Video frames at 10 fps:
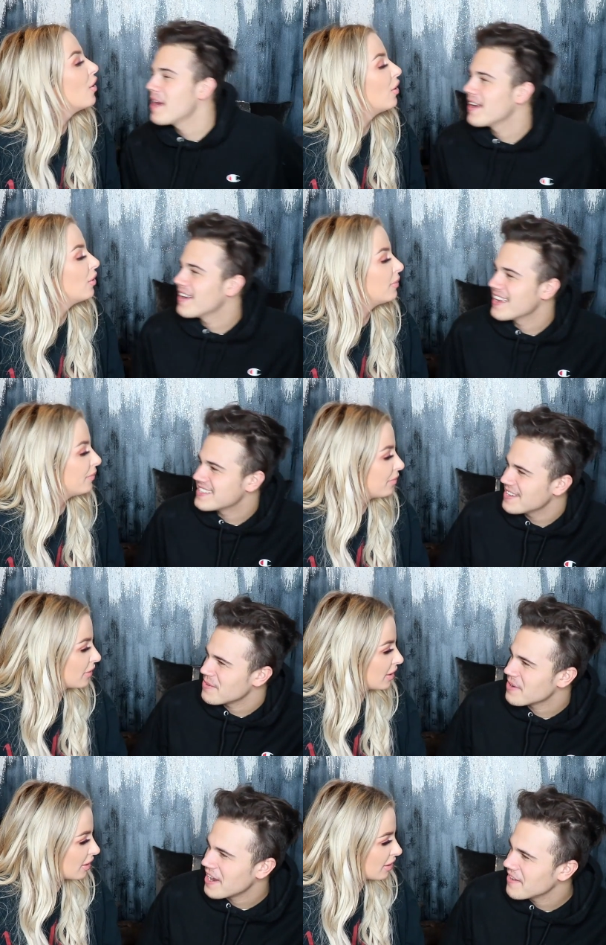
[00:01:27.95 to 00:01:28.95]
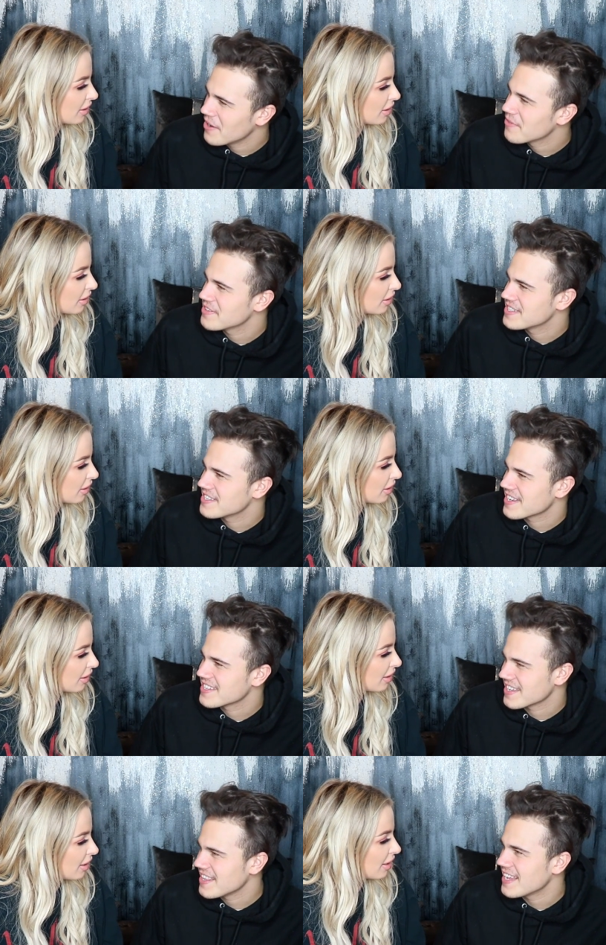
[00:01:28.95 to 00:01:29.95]
Speaker 1: wait, is it, what kind of outfits is it?
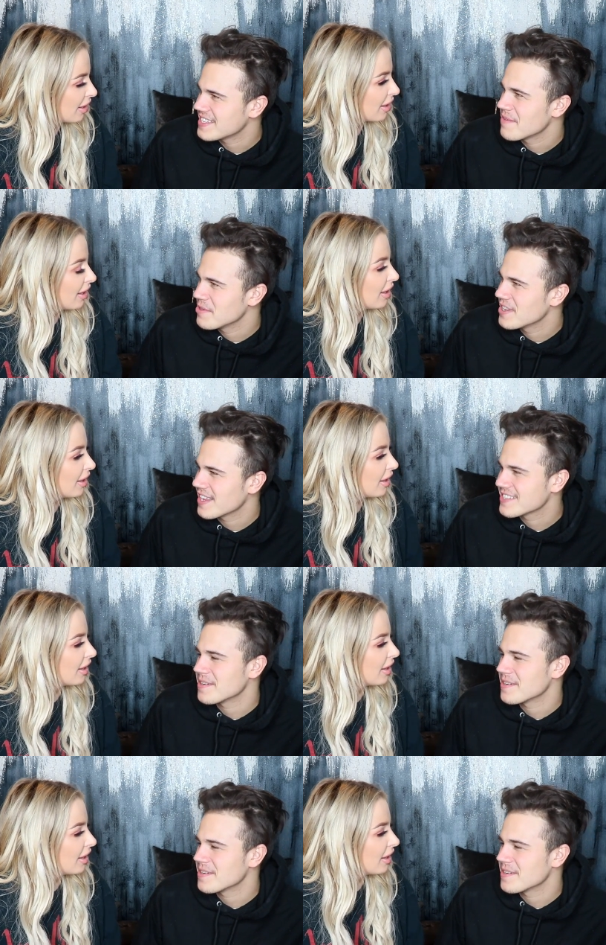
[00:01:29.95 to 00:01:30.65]
Because like last time you did like